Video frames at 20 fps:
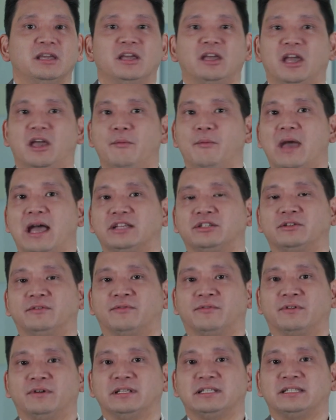Imagine,
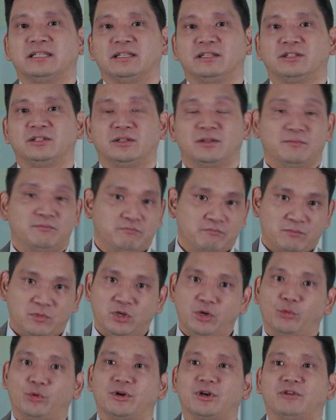for instance,
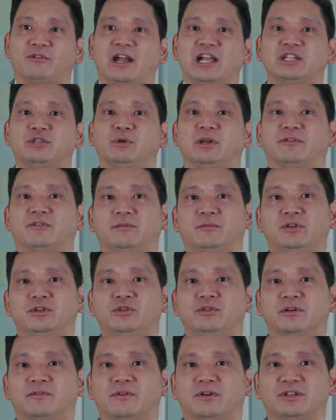you were to graduate from a
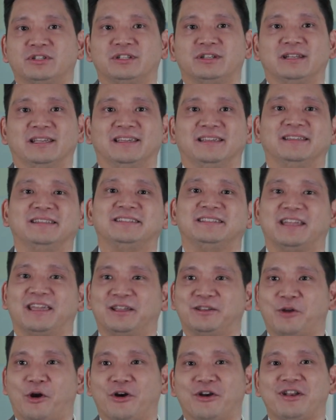university, say
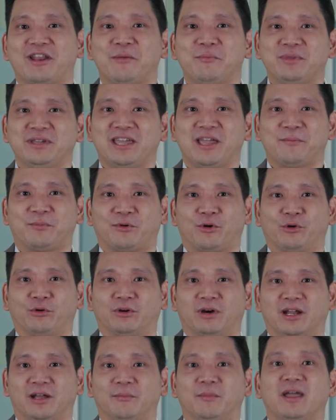a Darden MBA
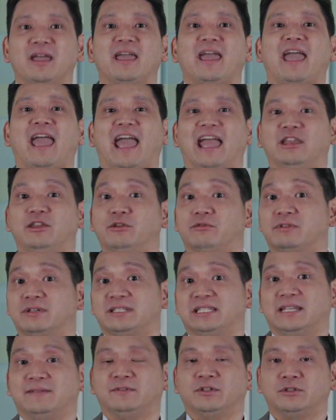program, and you
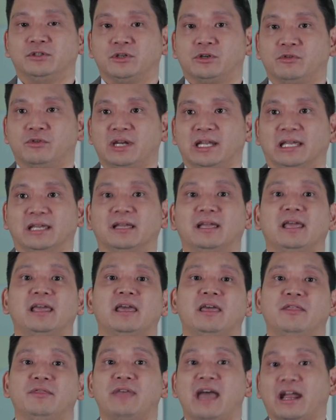received a degree.
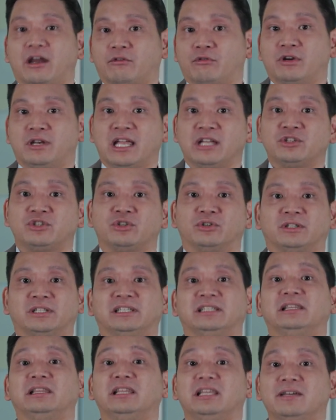That credential
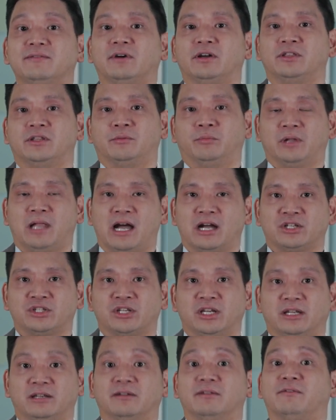could live on the
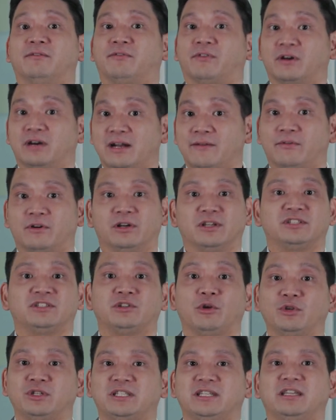blockchain forever
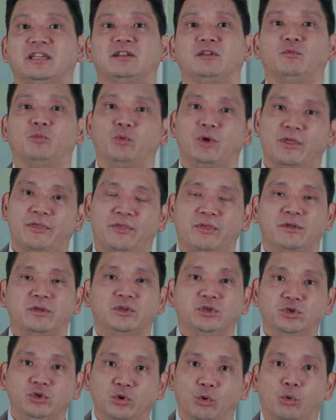associated with
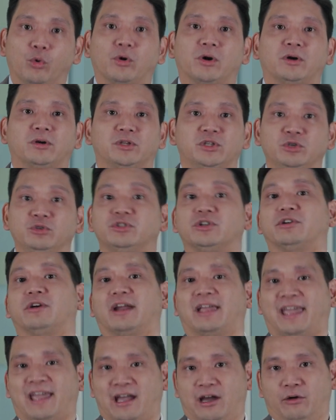your user
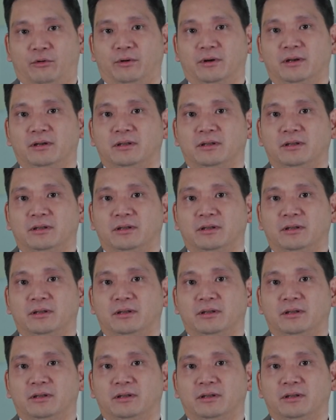account.